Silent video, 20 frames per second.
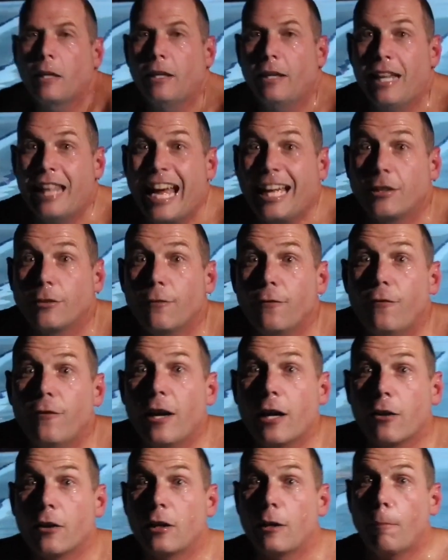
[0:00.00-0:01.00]
And that's
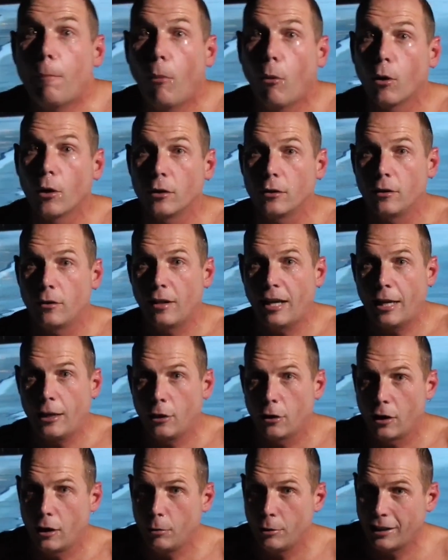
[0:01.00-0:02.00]
very important that
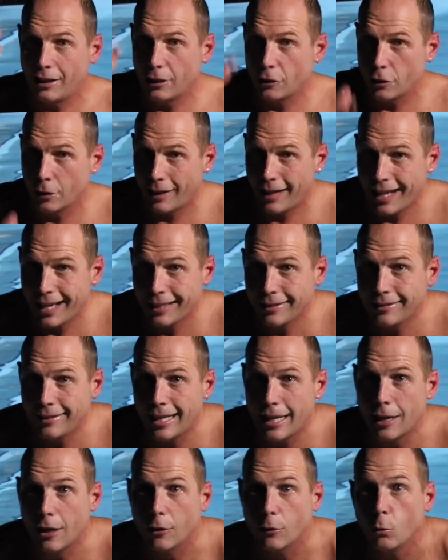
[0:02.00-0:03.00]
you're able to get your head
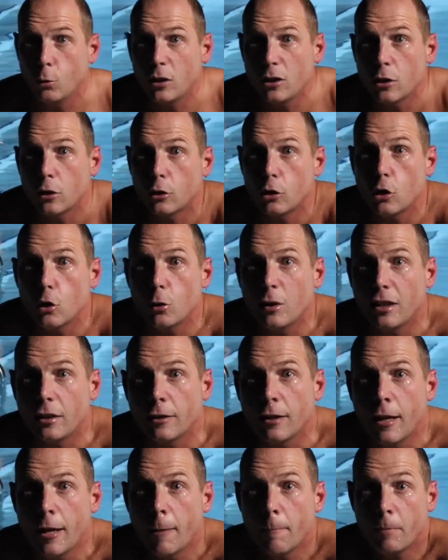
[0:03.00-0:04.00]
down. When you're
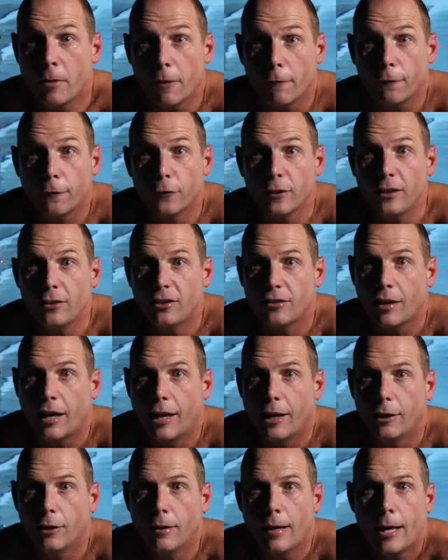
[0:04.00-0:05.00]
doing the
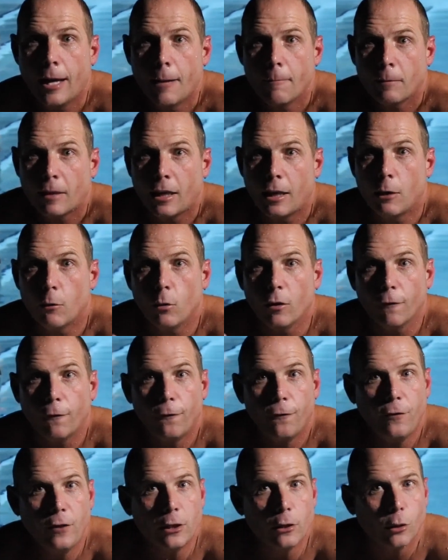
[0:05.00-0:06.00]
freestyle, it will
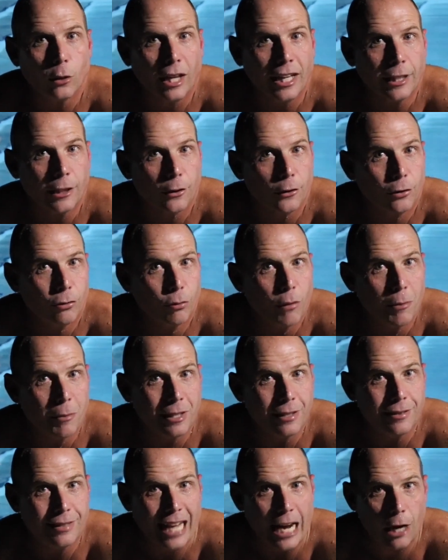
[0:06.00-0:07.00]
feel like you're
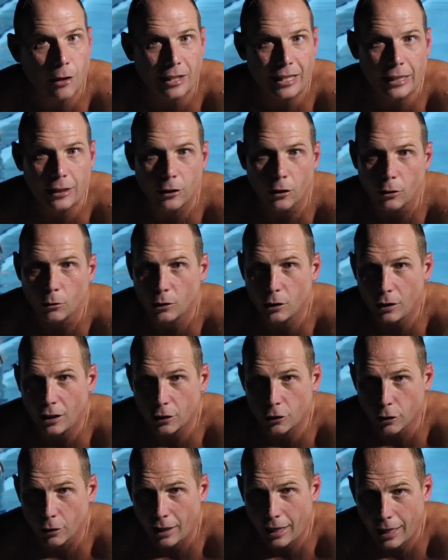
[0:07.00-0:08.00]
swimming downhill when you
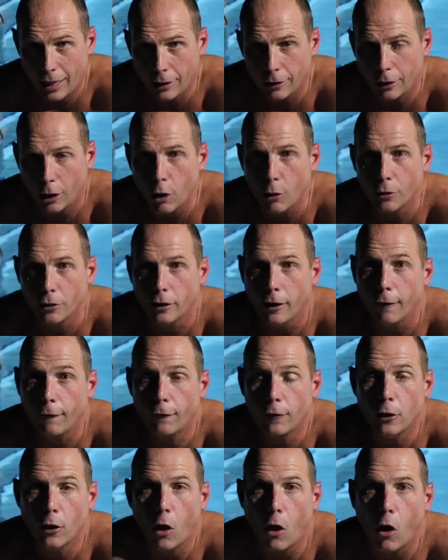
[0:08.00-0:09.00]
get your head low enough.
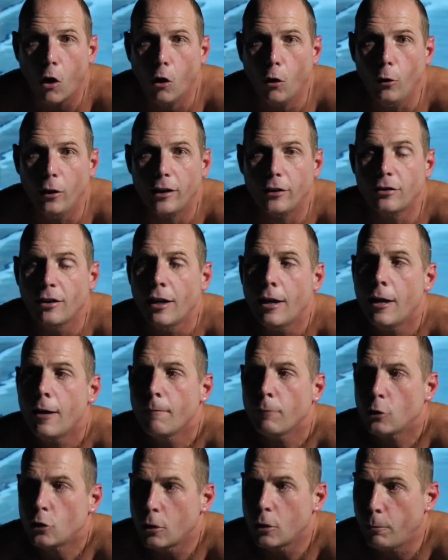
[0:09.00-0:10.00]
You always
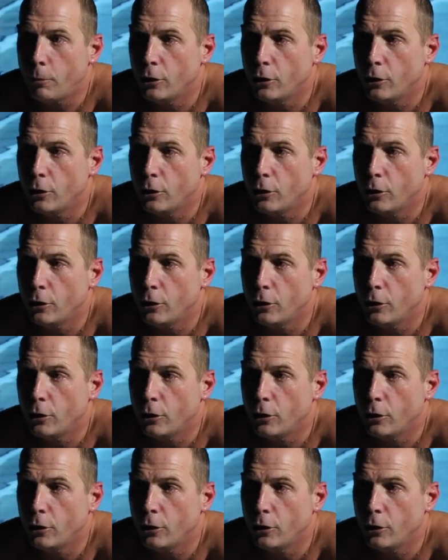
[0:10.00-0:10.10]
should